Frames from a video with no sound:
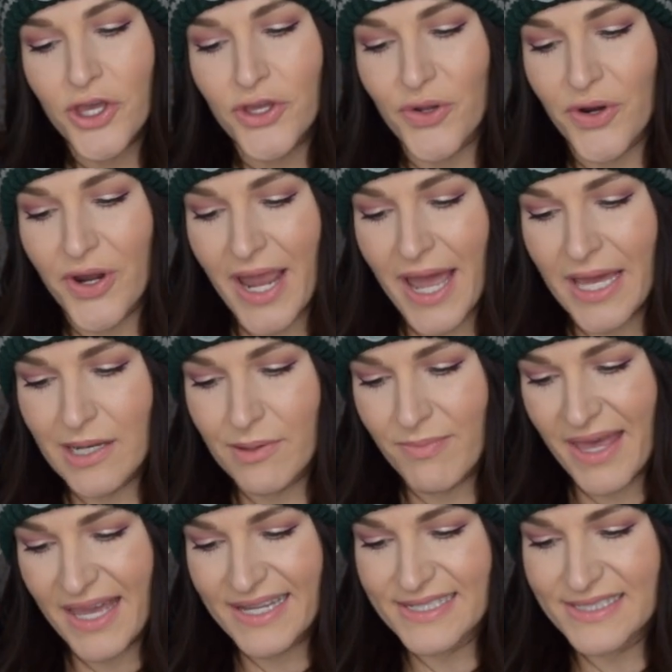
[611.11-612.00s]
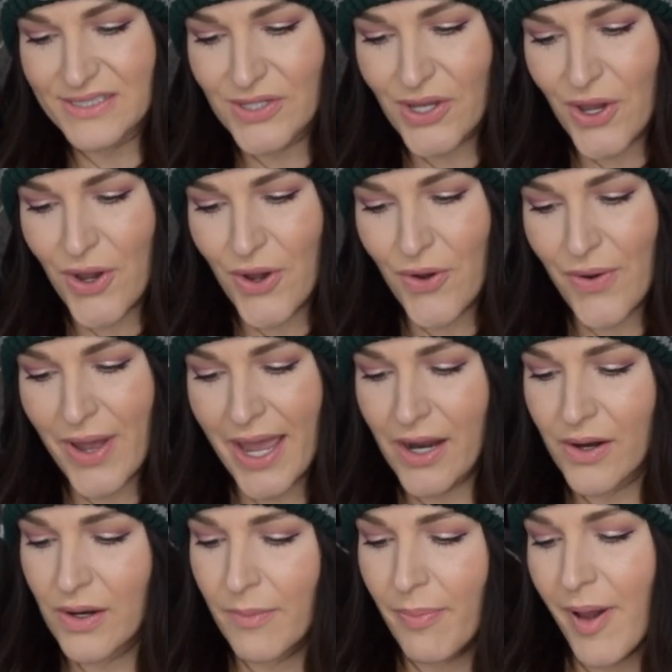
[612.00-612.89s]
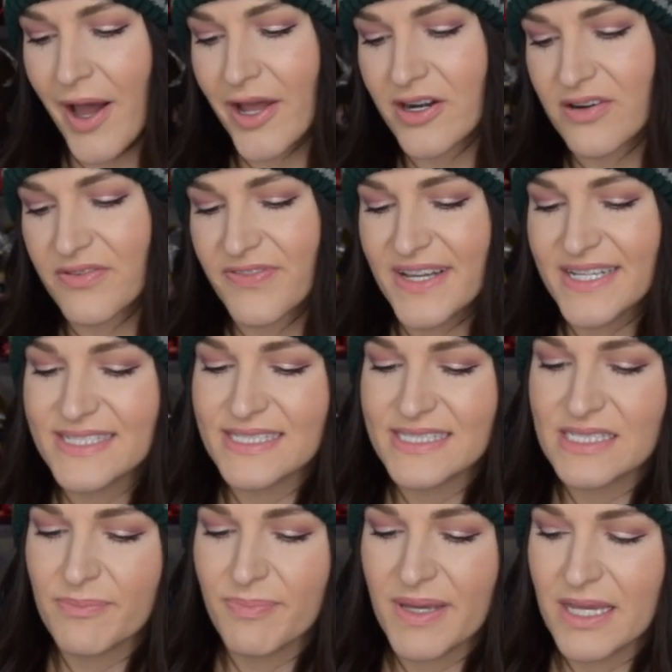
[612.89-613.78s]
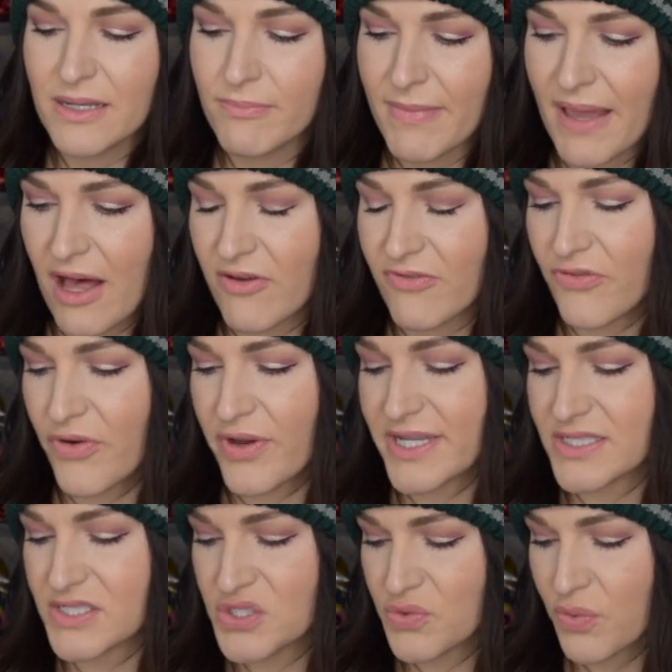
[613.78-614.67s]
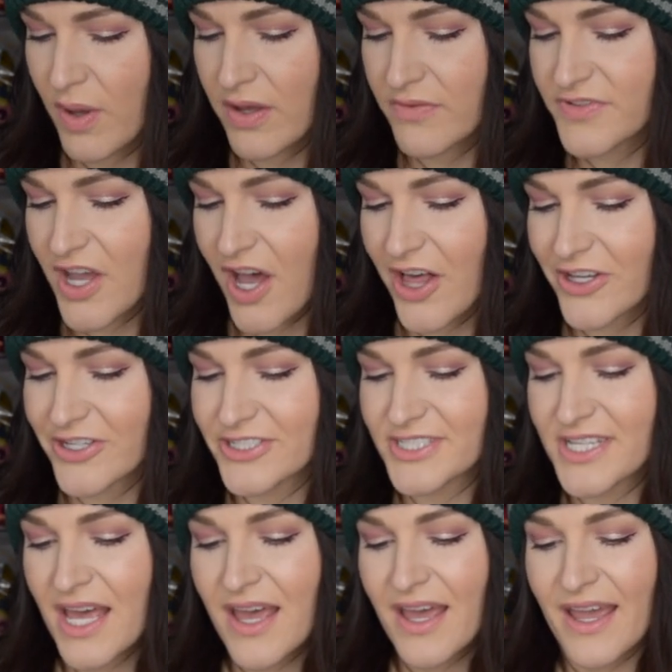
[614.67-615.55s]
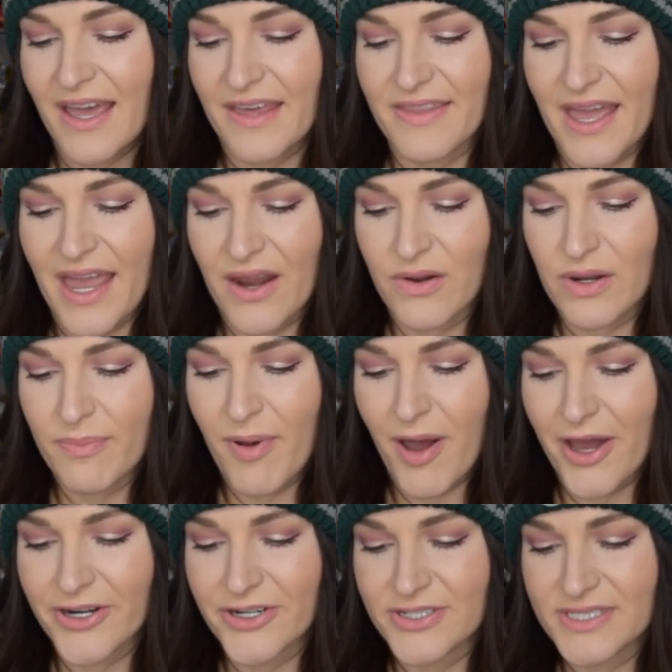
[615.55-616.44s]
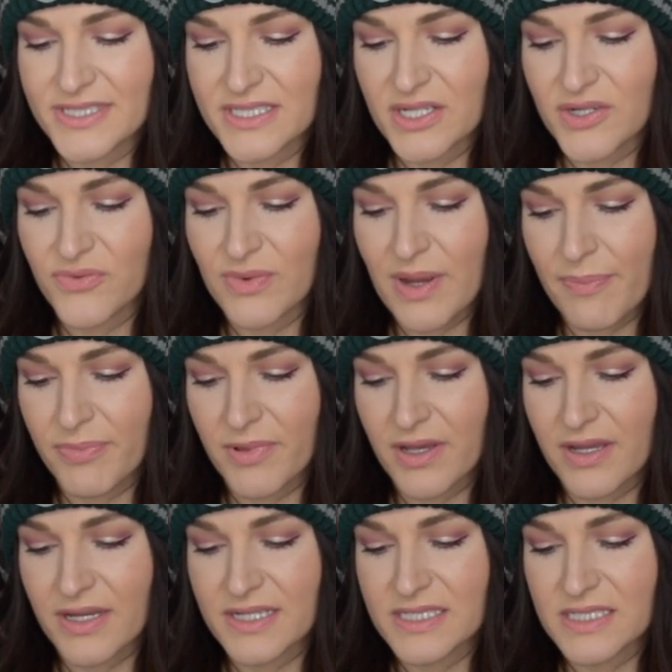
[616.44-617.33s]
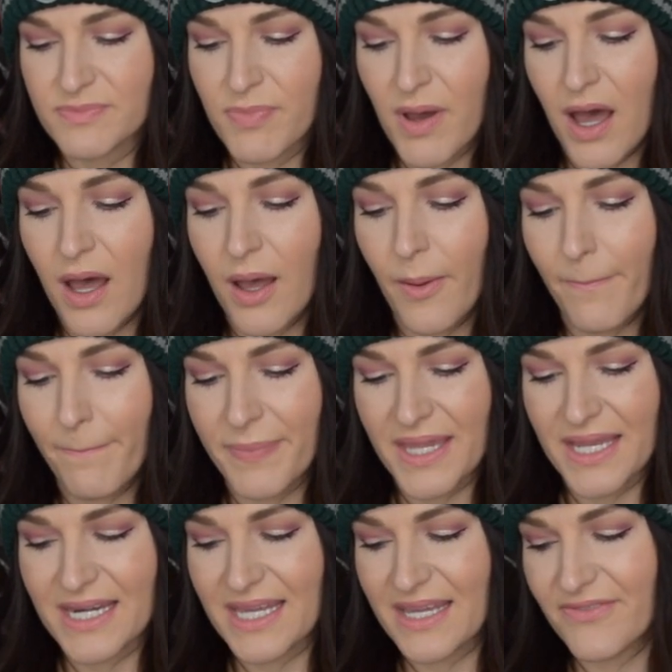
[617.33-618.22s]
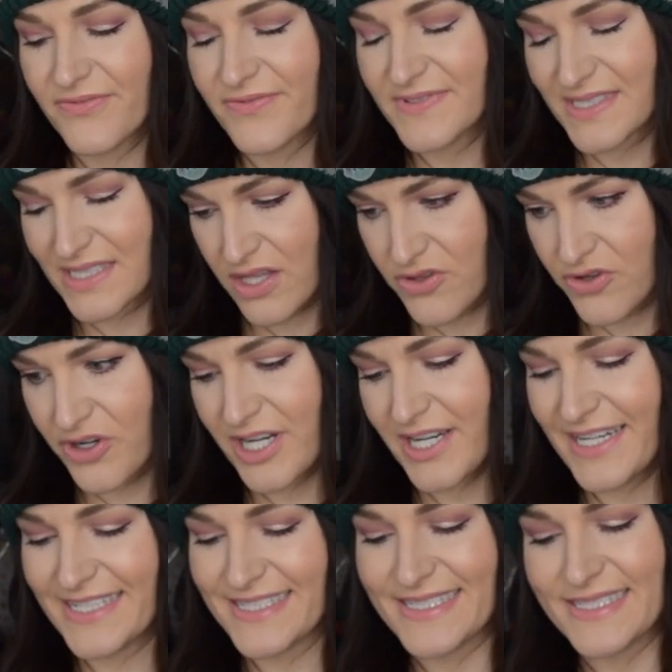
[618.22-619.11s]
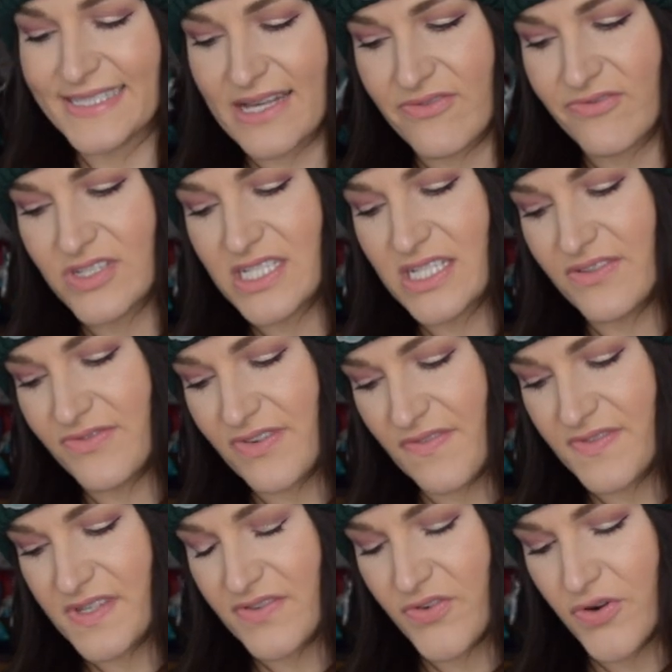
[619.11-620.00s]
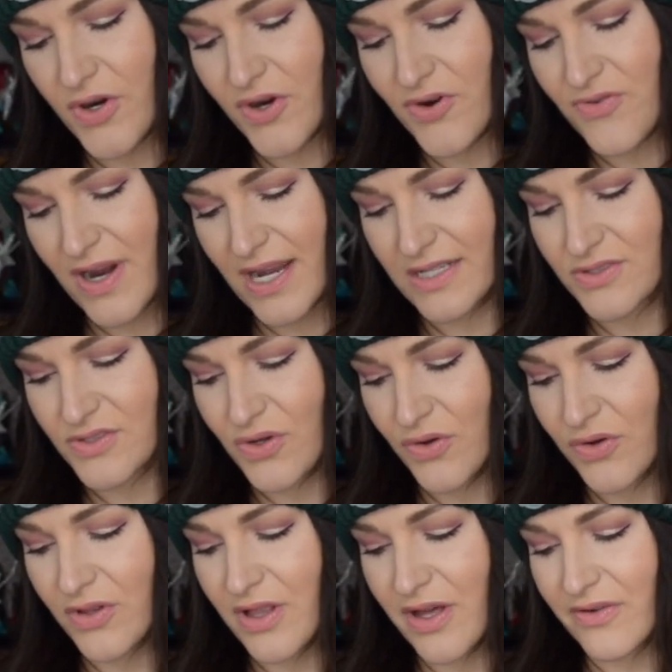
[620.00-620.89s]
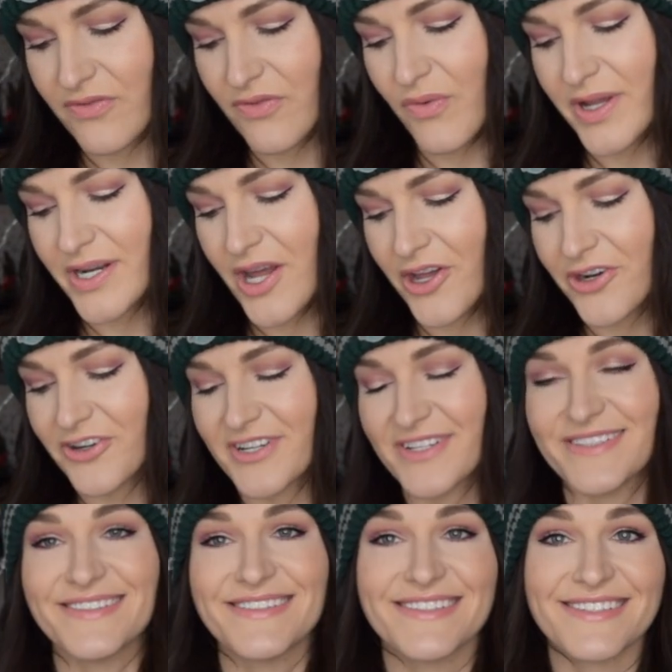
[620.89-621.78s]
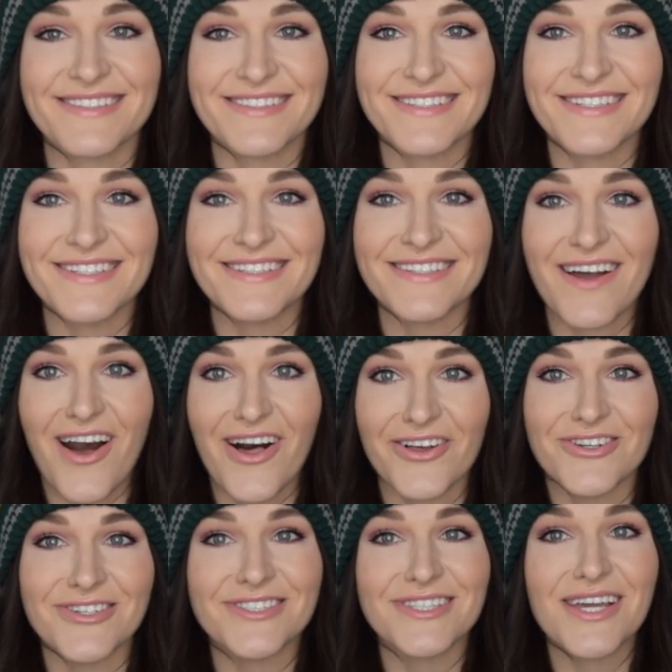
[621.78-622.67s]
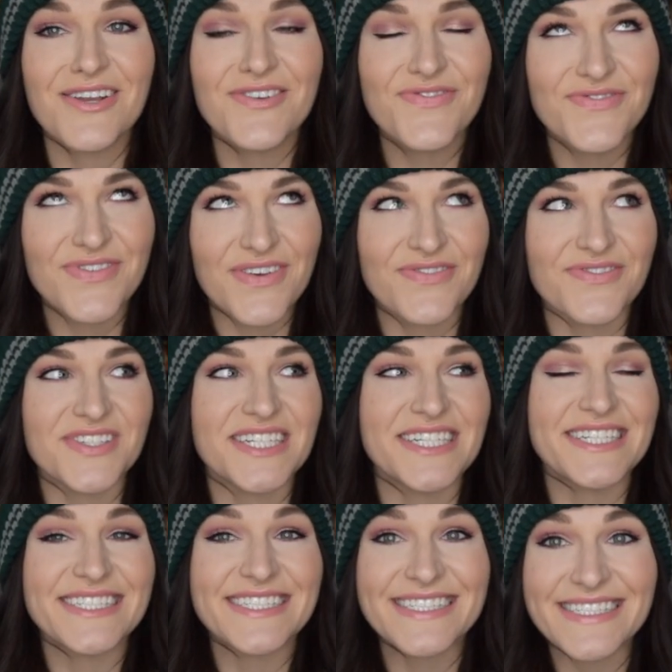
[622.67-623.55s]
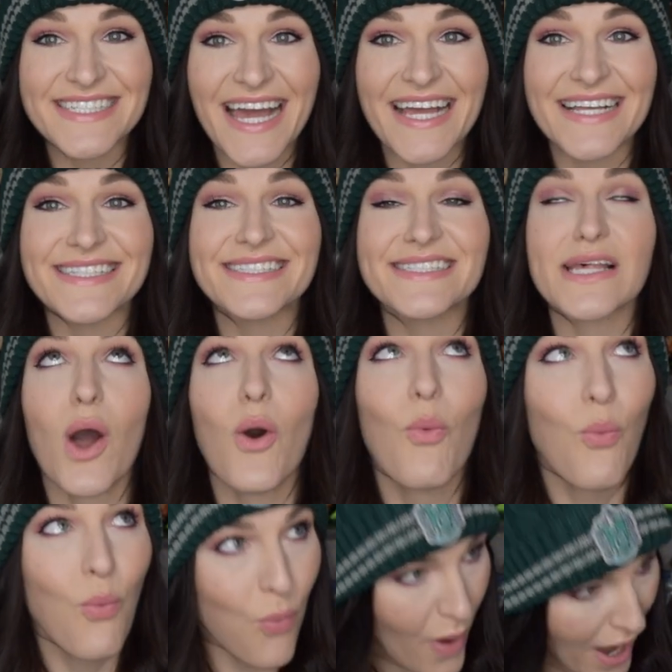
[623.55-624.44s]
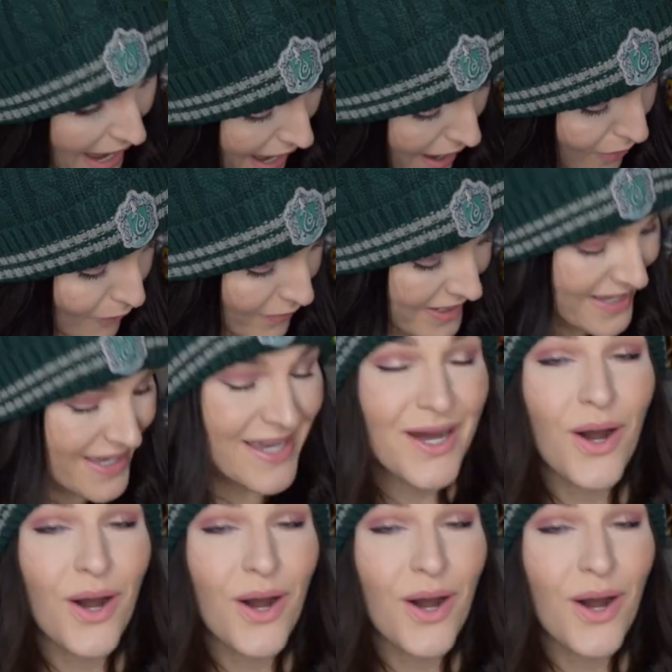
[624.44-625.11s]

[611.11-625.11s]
Your Animagus Co. Harry Potter fantasy pin Malfoy is $12. And the Harry Potter Cinder Replicas Palm Beanie Slytherin is $17.50 for a grand total of $116.50. Wow.